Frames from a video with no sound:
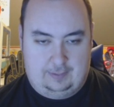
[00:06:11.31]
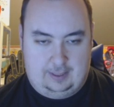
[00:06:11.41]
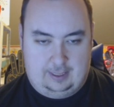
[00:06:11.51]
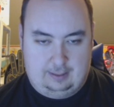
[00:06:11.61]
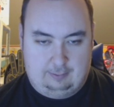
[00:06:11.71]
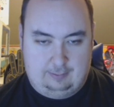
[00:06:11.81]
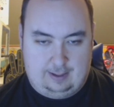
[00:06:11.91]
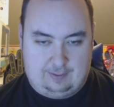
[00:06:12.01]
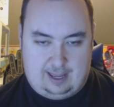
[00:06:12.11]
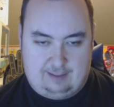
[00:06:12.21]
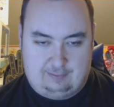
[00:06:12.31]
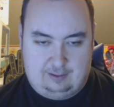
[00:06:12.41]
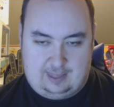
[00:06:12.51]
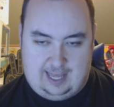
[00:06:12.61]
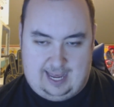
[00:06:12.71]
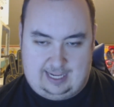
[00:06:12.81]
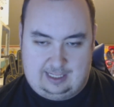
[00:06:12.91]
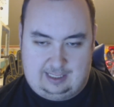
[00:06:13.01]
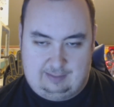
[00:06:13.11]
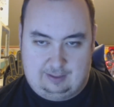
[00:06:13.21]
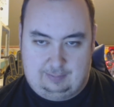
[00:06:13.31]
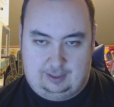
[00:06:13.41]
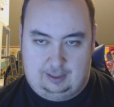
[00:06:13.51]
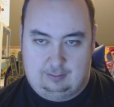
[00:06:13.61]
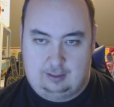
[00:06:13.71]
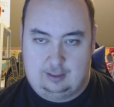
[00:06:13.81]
What do we have after that? Developing.